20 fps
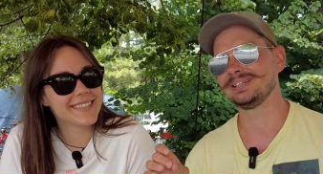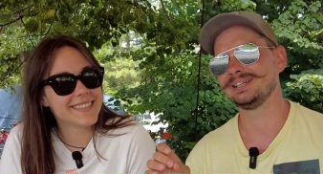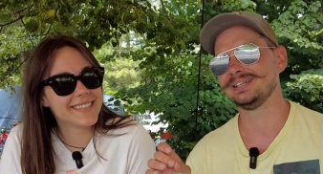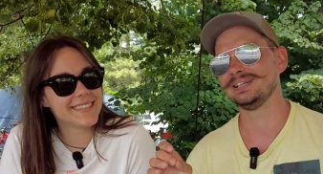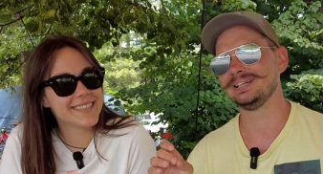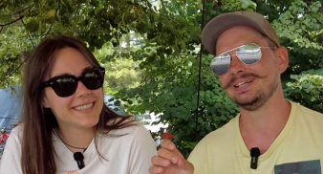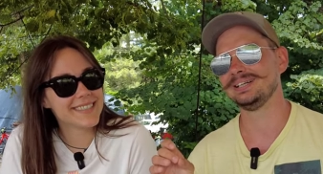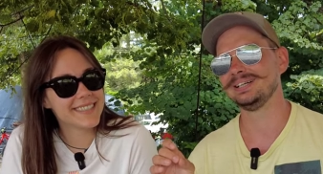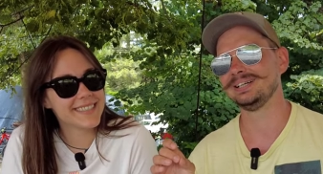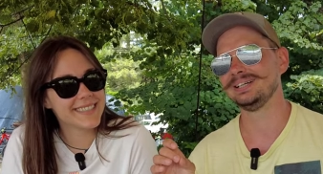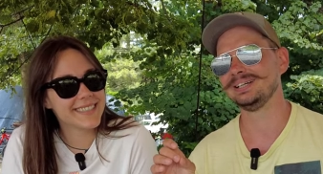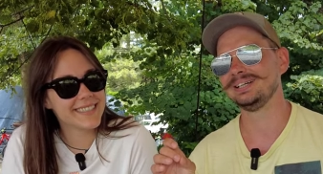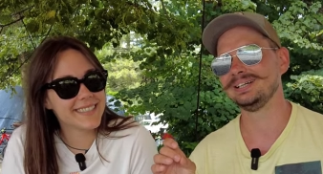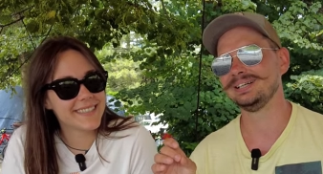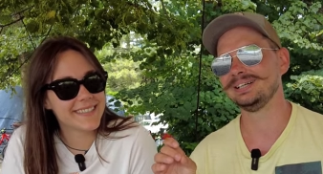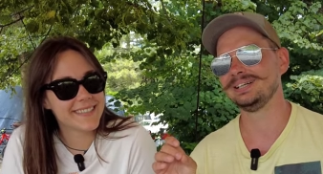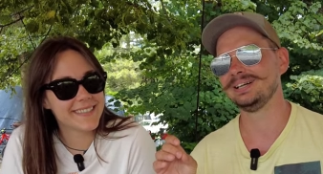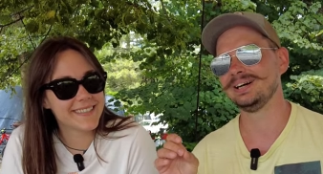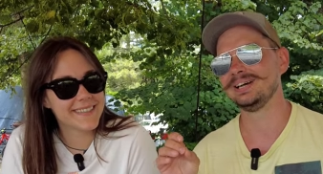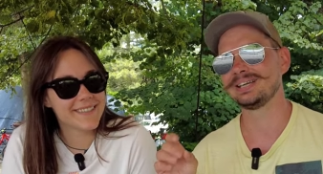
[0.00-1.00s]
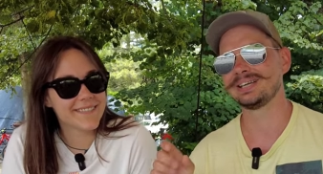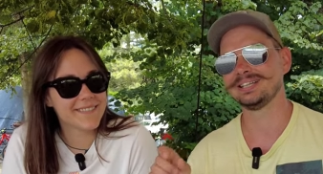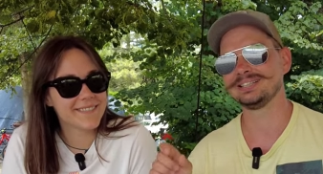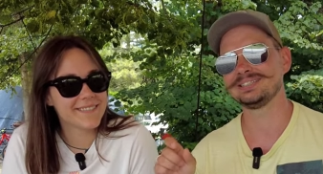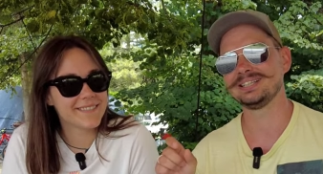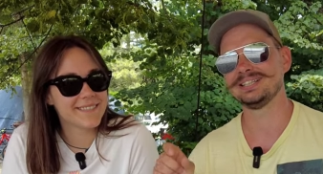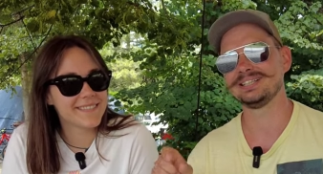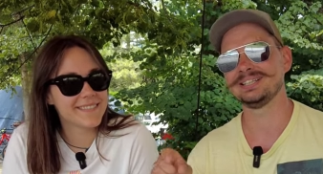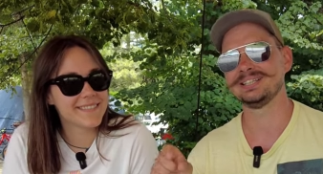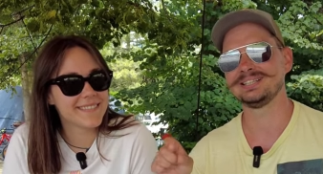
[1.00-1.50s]
Speaker 1: uh, I can
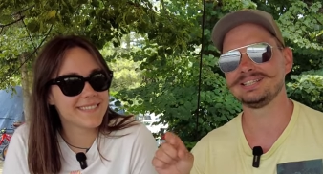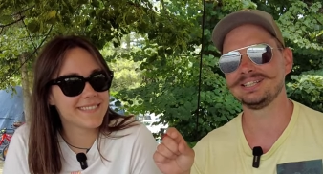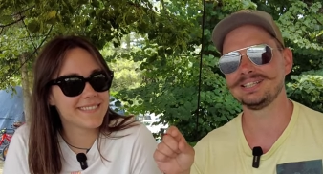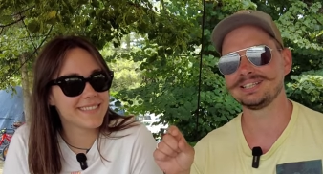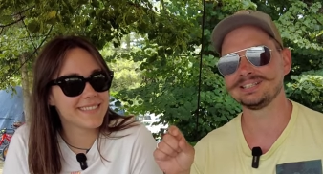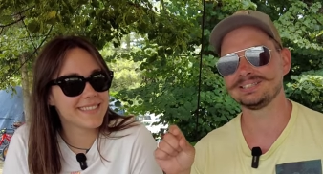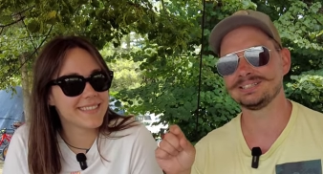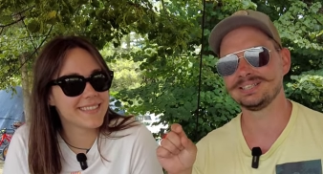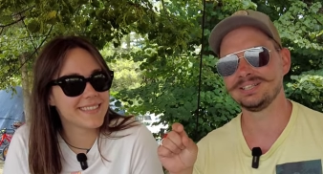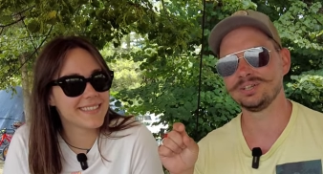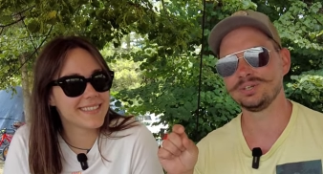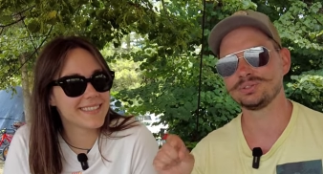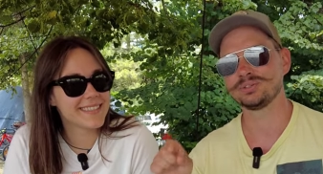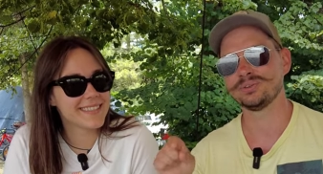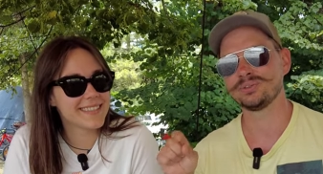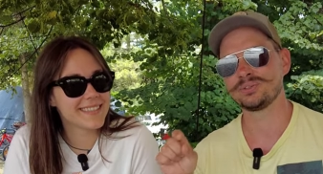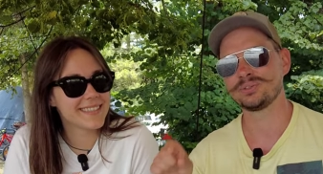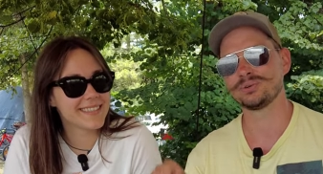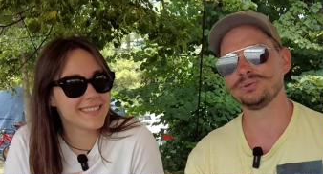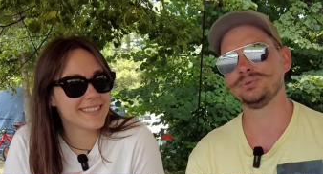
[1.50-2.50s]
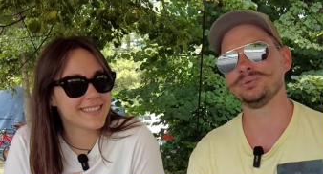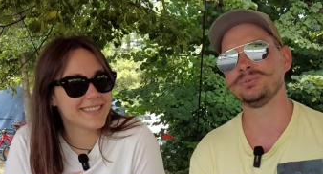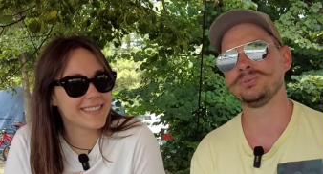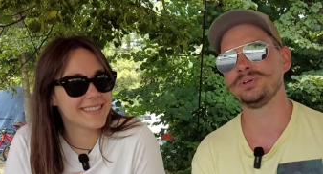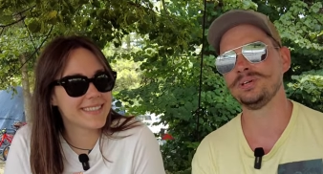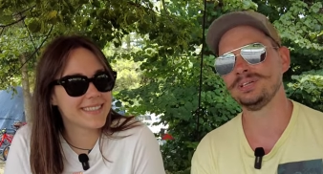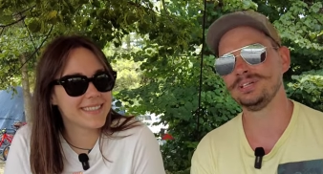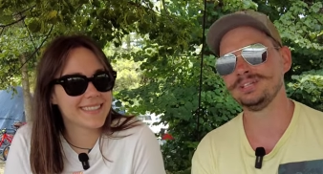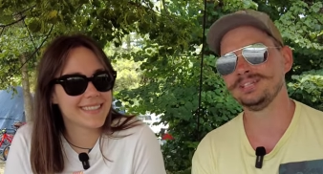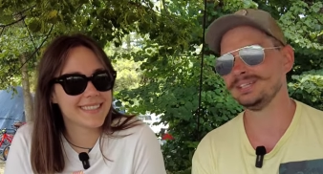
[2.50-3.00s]
say that there is a lot of truth
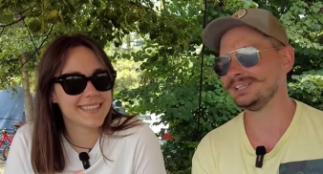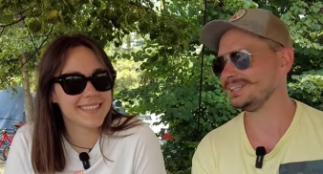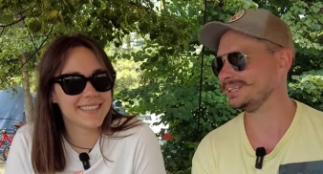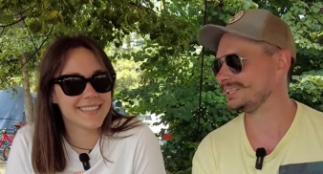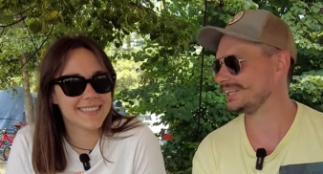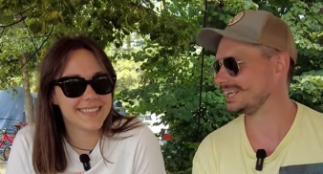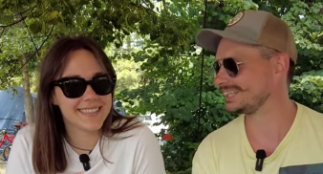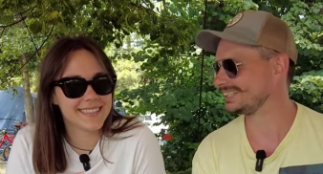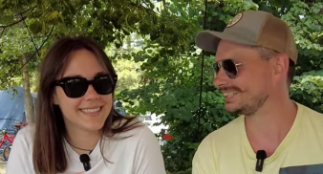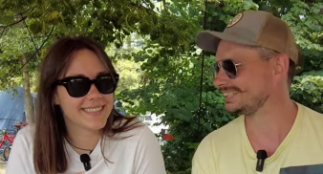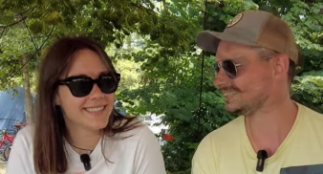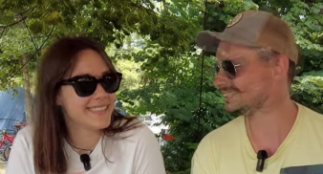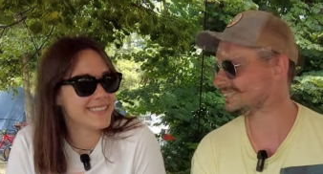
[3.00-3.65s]
in that.